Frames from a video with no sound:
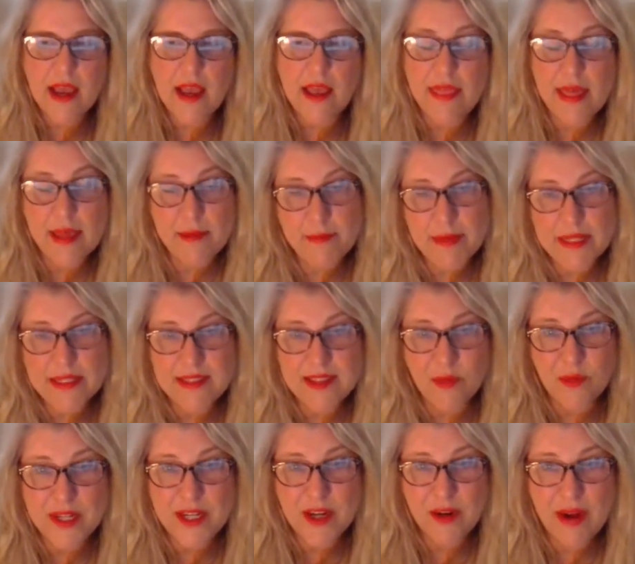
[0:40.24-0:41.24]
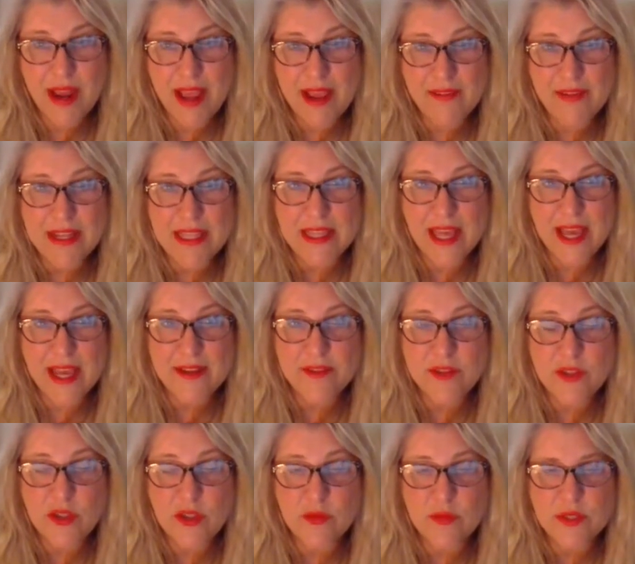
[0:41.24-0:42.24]
and that means that we don't have any live
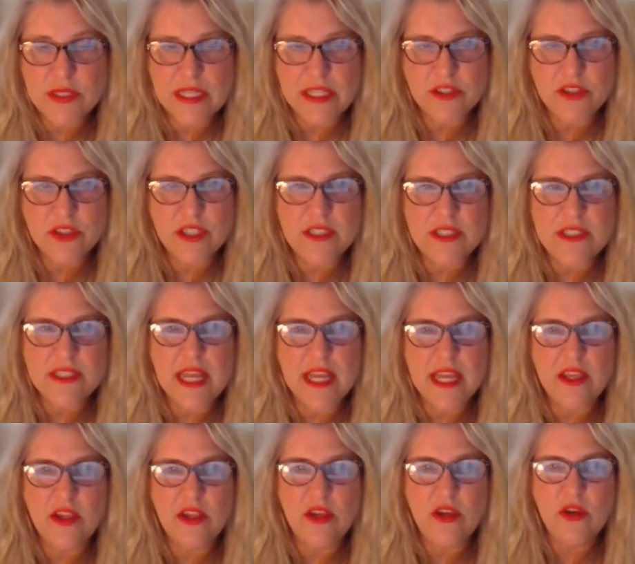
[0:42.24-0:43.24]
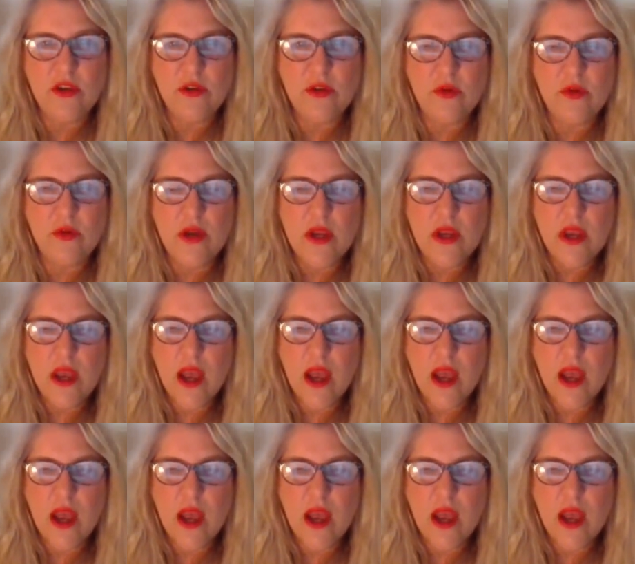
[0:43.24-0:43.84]
Zoom sessions, that you